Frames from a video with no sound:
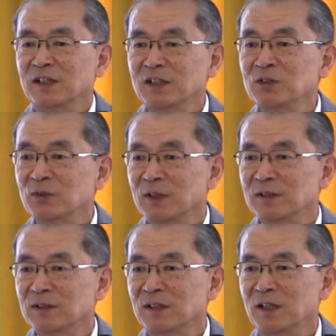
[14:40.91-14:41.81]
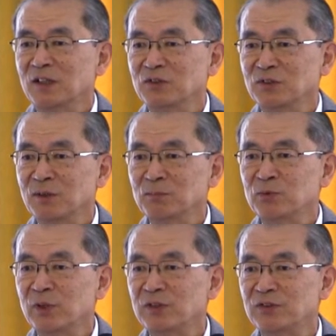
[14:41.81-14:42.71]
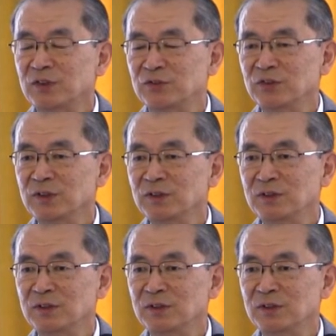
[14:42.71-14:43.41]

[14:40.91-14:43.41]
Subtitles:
England had to embrace the twin